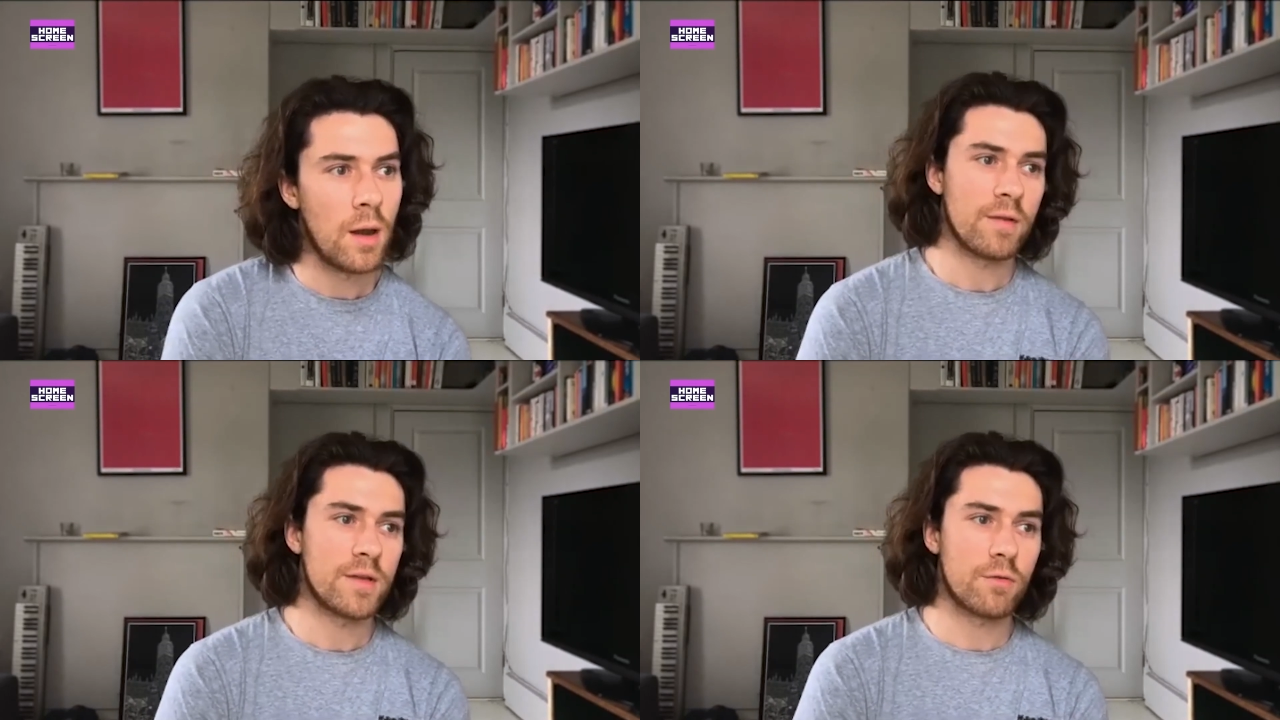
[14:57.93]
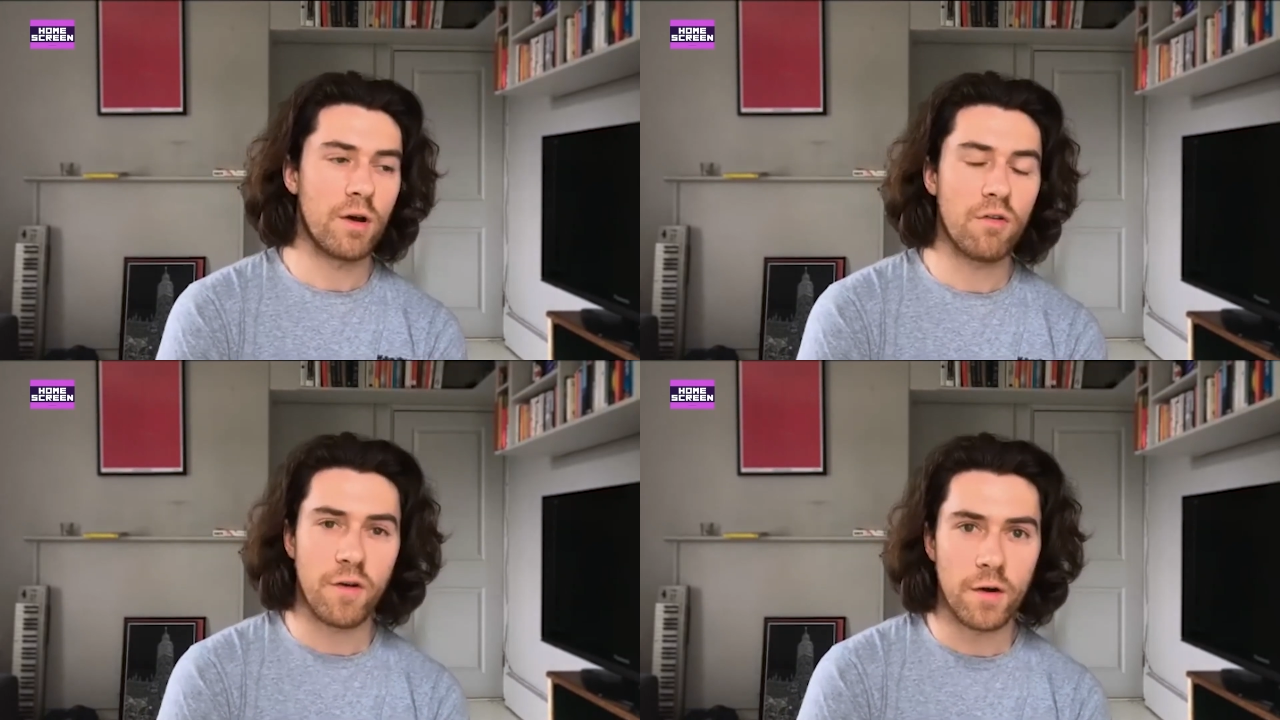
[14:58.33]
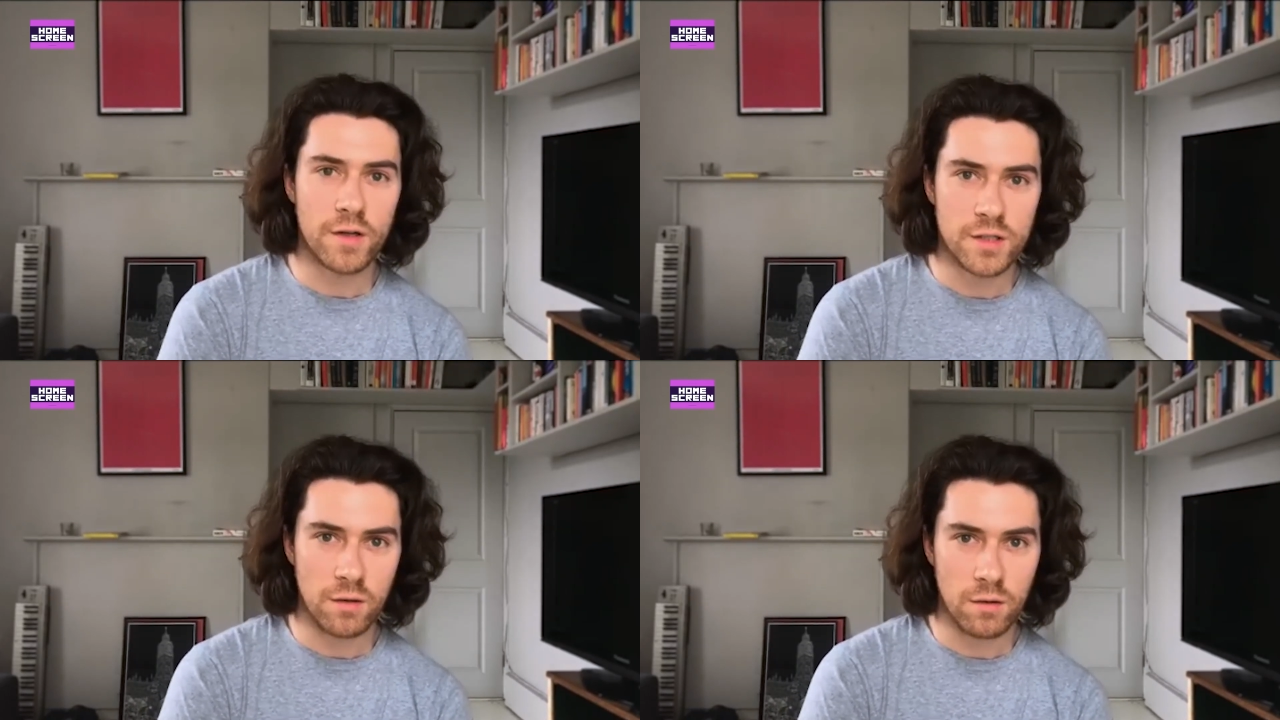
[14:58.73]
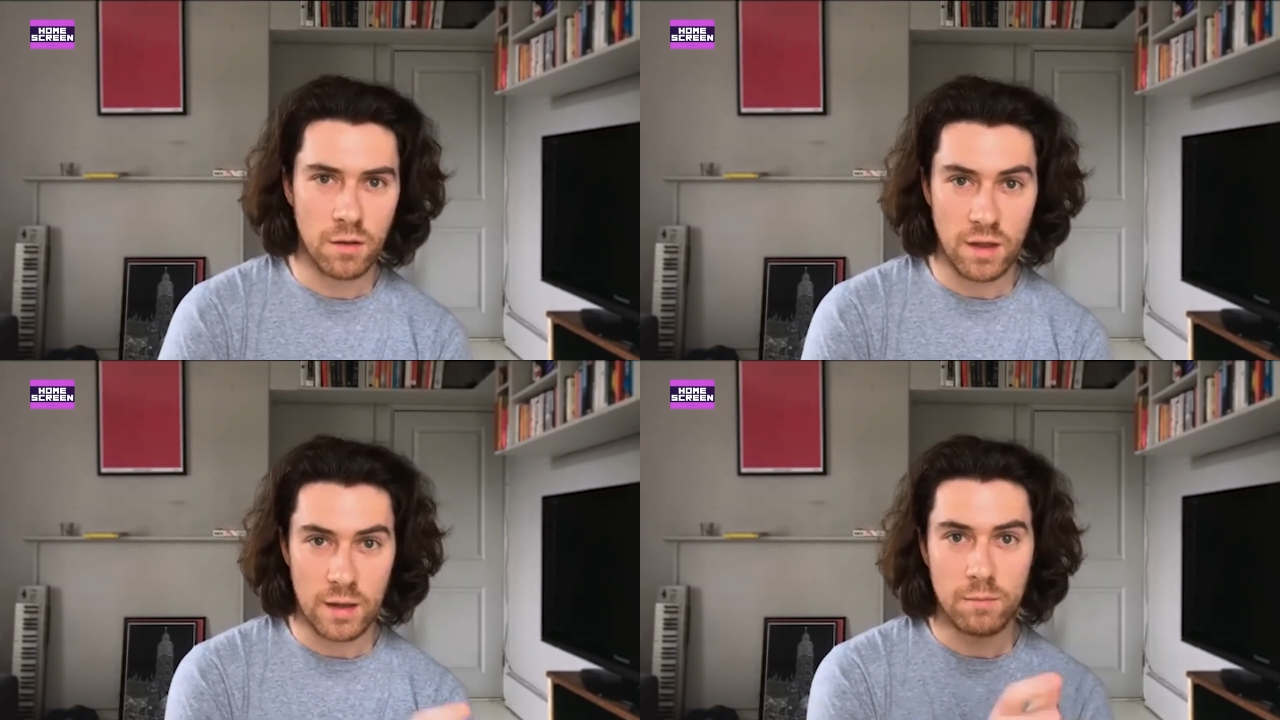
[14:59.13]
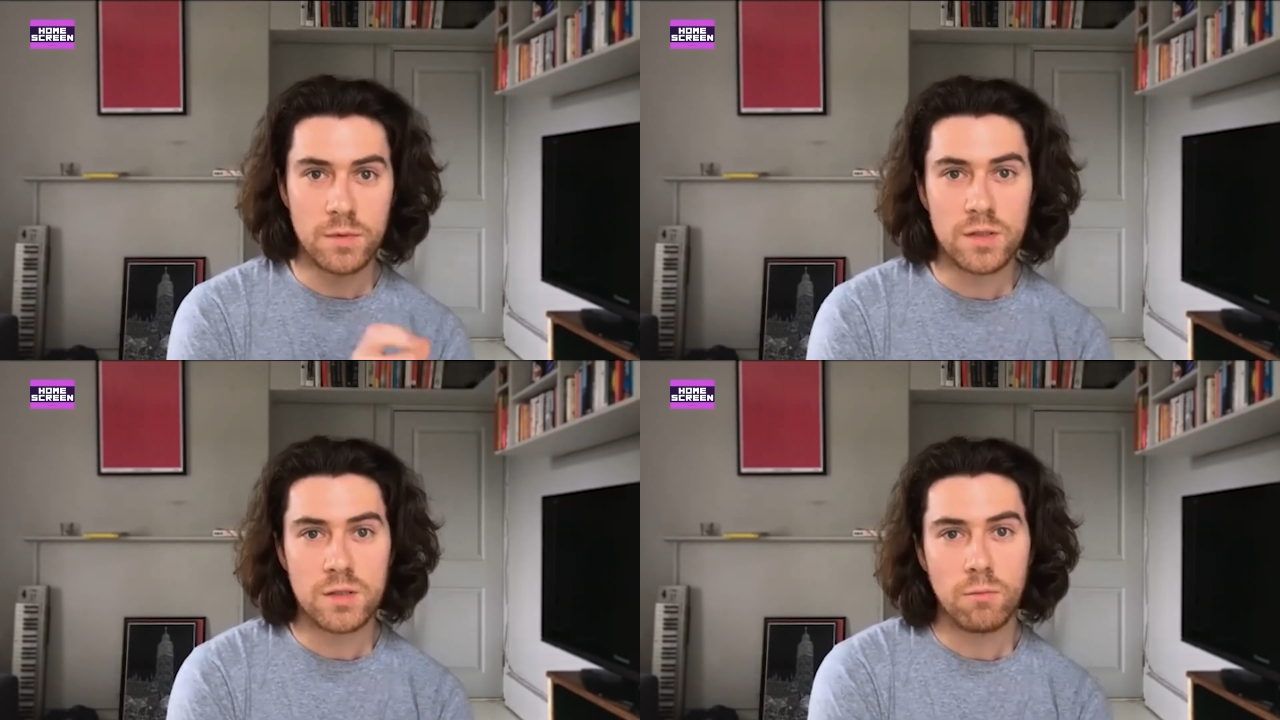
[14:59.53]
There's a real focus on
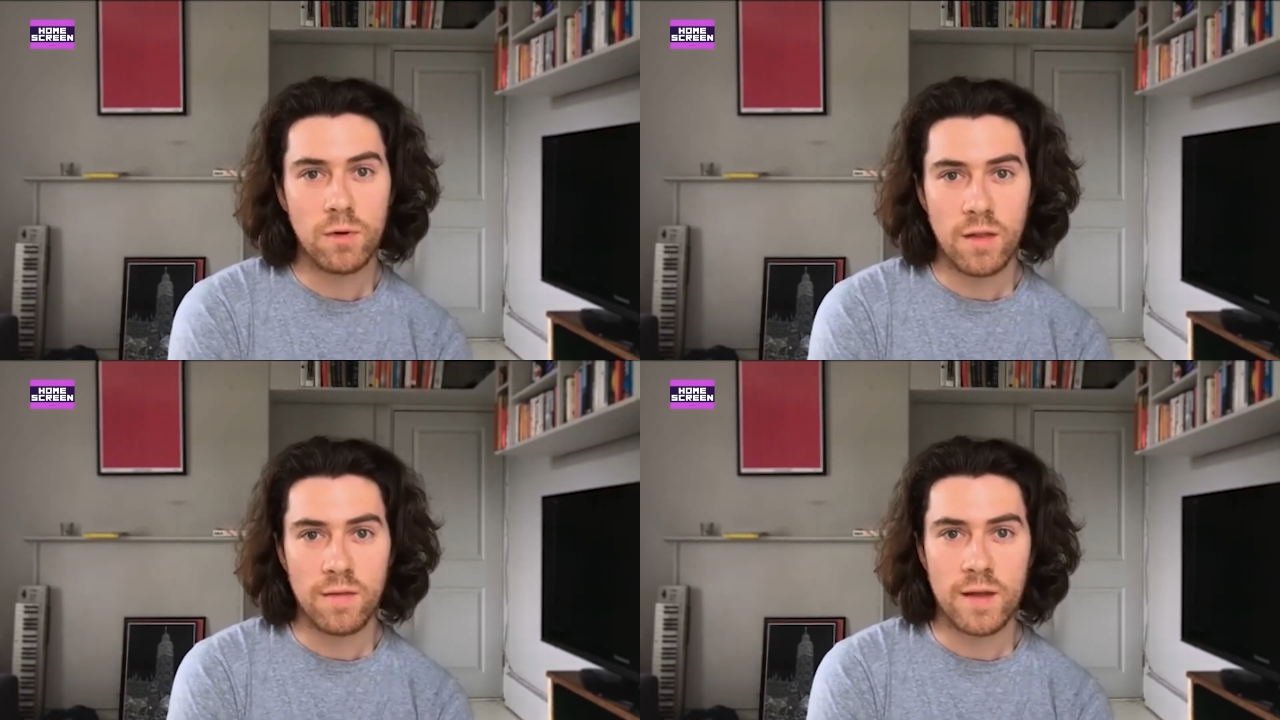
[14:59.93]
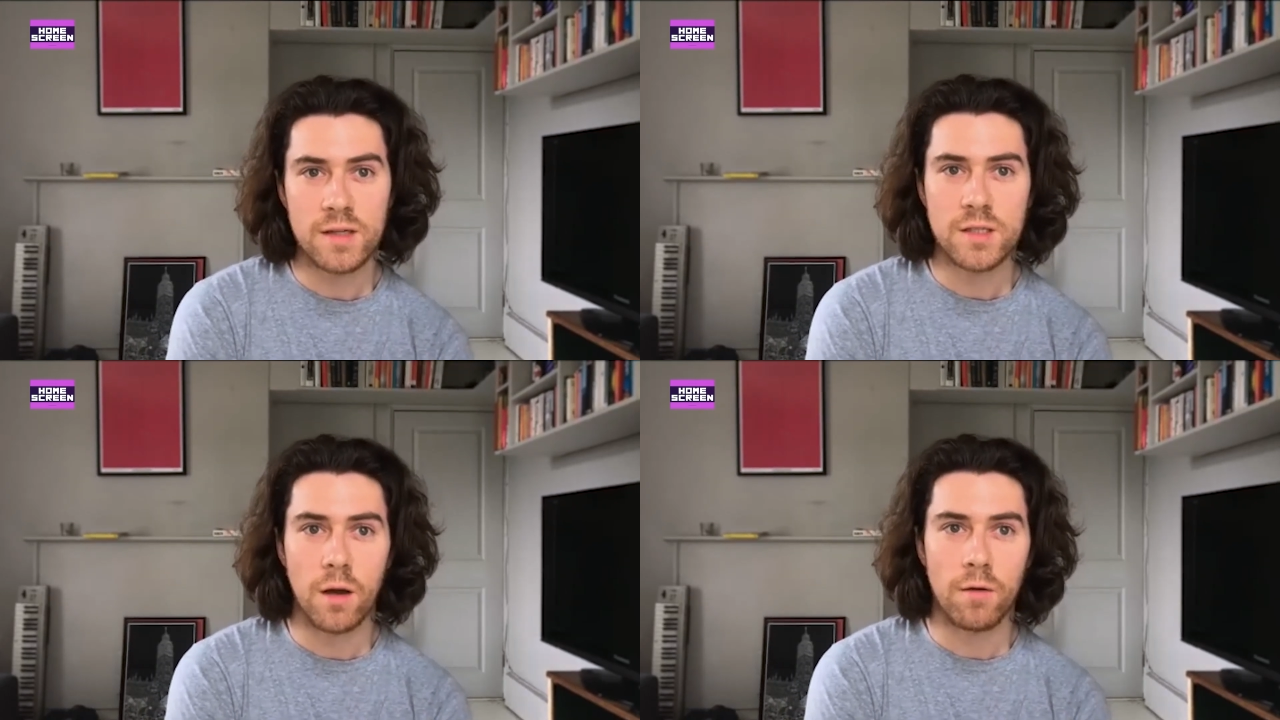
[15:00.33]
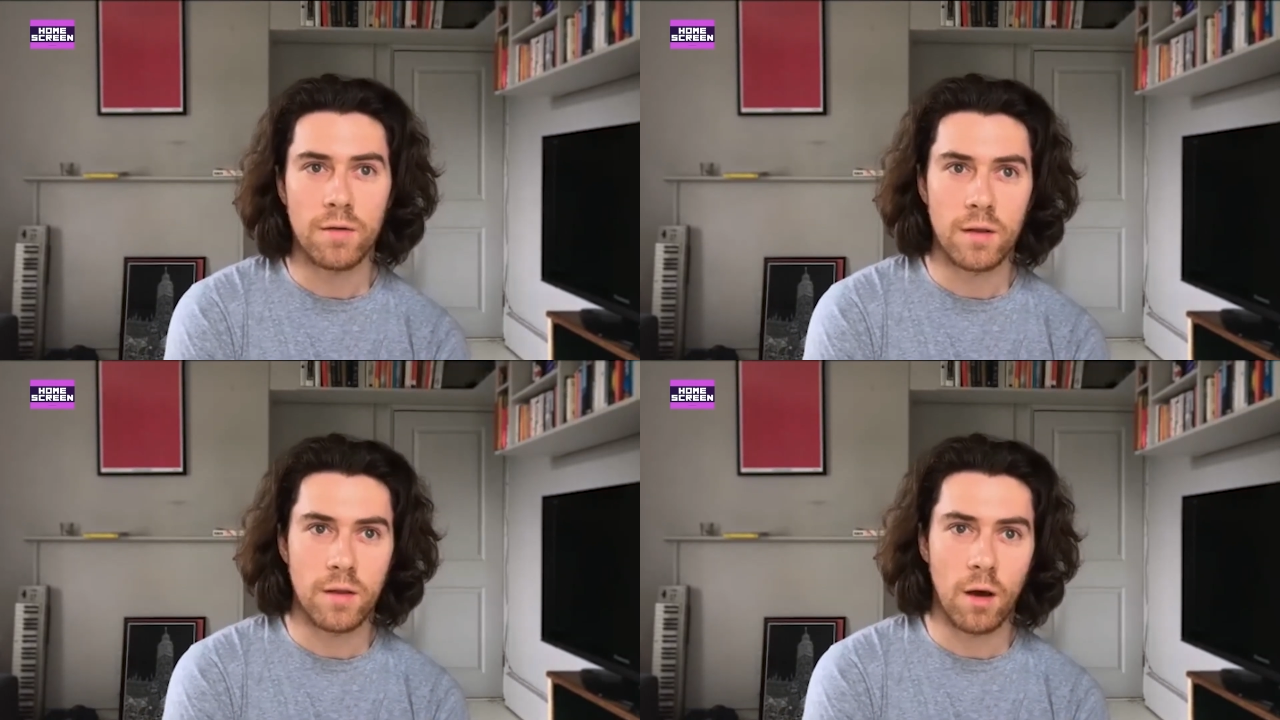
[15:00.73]
themes within this, so that the